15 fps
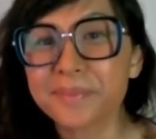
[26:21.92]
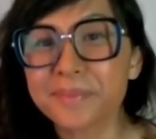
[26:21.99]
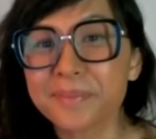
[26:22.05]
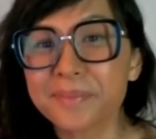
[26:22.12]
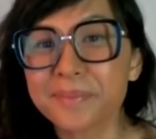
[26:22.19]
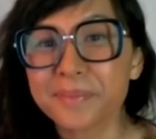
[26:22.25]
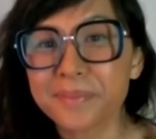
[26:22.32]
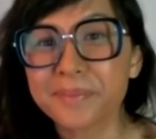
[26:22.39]

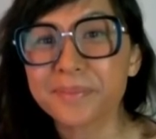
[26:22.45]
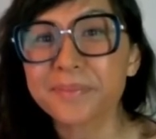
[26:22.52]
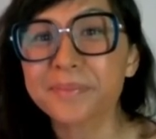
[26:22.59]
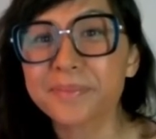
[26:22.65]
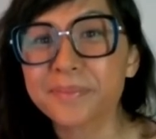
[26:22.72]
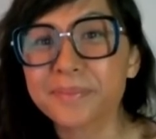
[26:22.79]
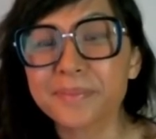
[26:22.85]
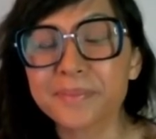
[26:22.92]

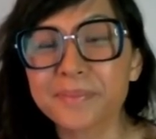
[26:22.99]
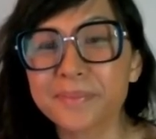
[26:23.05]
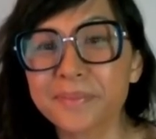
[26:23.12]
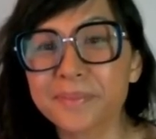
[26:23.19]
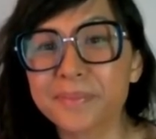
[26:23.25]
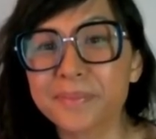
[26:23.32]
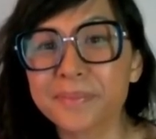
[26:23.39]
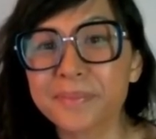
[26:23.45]

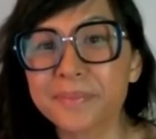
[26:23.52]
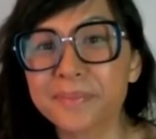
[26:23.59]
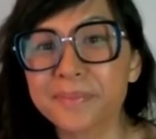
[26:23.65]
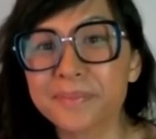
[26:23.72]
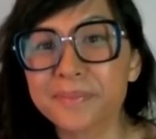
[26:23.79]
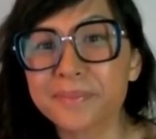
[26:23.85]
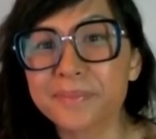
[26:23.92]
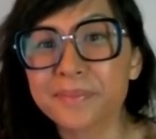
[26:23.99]

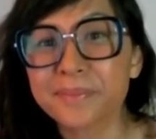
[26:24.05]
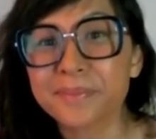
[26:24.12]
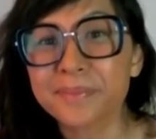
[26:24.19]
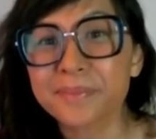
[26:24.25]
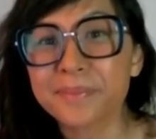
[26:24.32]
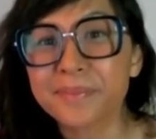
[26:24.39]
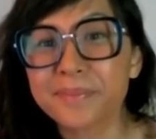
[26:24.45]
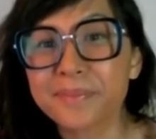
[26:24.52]

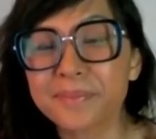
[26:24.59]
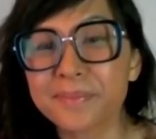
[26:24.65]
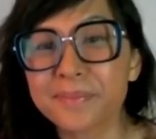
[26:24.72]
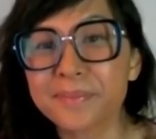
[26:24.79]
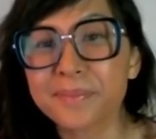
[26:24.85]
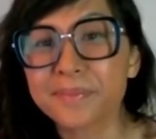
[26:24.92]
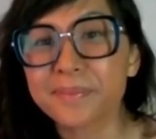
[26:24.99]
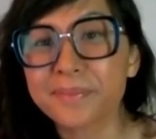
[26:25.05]

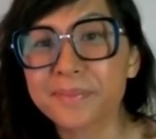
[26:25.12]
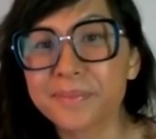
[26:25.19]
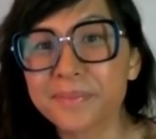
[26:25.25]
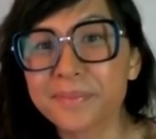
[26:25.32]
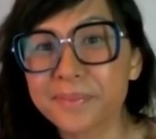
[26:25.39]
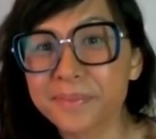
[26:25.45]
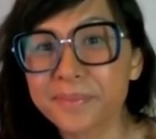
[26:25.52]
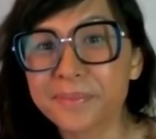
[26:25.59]

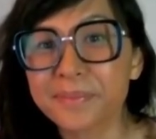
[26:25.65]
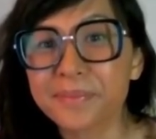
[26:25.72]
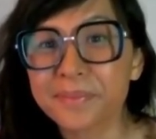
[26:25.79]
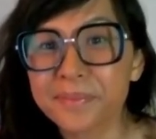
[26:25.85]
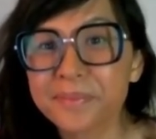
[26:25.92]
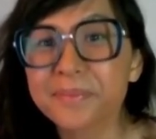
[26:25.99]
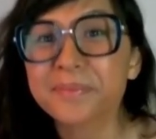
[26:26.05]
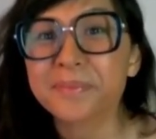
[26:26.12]

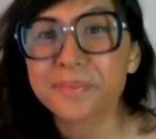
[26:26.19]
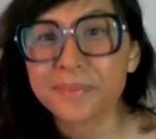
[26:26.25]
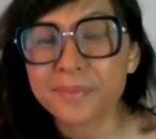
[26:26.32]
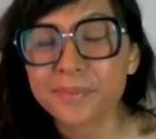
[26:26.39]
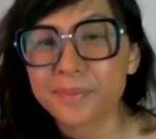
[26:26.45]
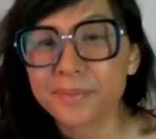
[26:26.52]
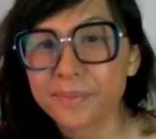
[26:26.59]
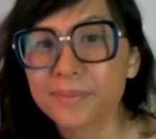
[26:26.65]

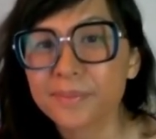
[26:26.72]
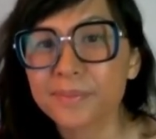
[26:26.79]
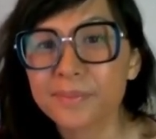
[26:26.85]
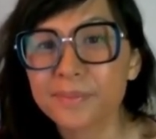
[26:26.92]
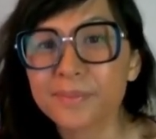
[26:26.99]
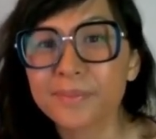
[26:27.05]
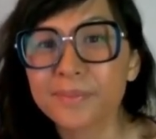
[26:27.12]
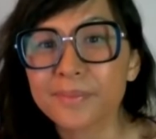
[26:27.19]

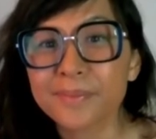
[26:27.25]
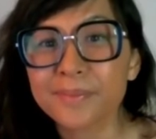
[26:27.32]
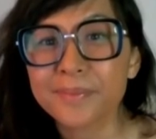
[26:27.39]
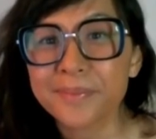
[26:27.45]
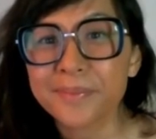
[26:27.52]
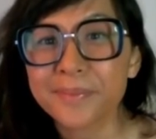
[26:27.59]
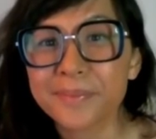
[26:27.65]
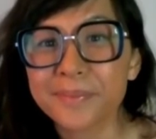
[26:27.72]

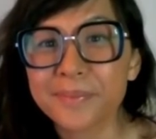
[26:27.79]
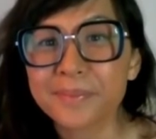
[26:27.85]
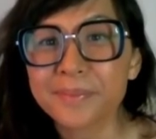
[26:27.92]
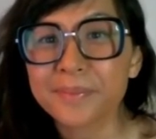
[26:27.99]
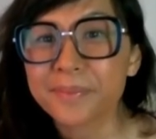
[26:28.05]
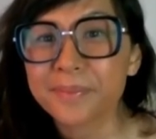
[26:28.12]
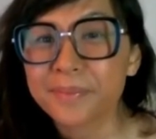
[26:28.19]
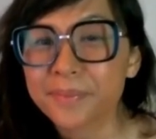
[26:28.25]

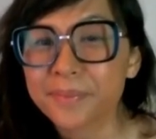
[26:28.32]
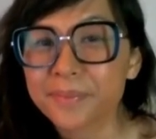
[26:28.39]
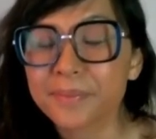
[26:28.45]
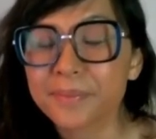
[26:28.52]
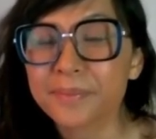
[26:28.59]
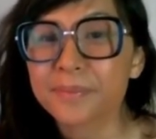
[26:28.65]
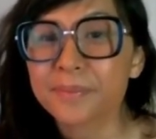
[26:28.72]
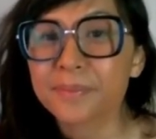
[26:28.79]

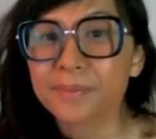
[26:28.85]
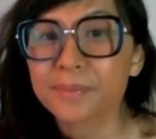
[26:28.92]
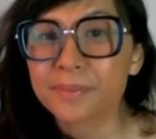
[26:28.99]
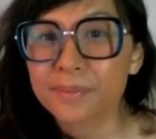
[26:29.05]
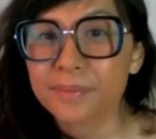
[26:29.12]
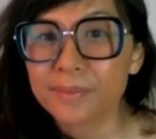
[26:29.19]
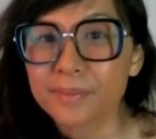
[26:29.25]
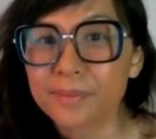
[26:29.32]

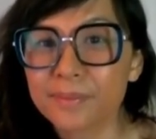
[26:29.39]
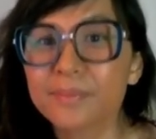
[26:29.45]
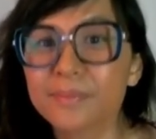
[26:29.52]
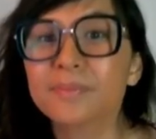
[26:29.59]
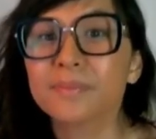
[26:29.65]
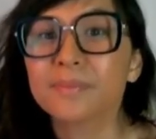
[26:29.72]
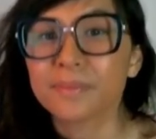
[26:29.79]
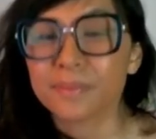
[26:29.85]
No words are spoken by the person on screen.